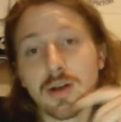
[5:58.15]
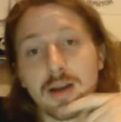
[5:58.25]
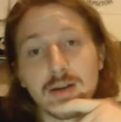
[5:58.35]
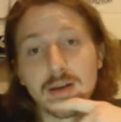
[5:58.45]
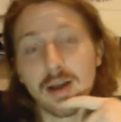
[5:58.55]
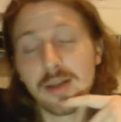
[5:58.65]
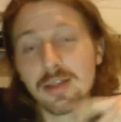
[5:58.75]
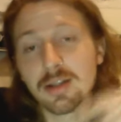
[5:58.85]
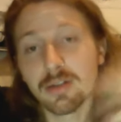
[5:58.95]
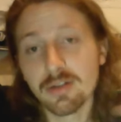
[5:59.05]
and I
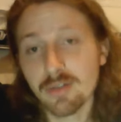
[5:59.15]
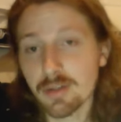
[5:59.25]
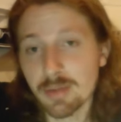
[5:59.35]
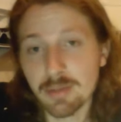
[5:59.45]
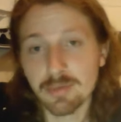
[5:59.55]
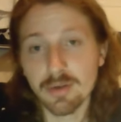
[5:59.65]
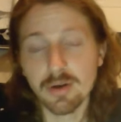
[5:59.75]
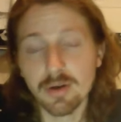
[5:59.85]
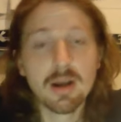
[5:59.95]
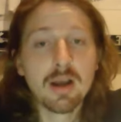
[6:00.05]
think a lot of other people
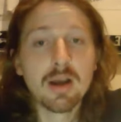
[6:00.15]
wrong.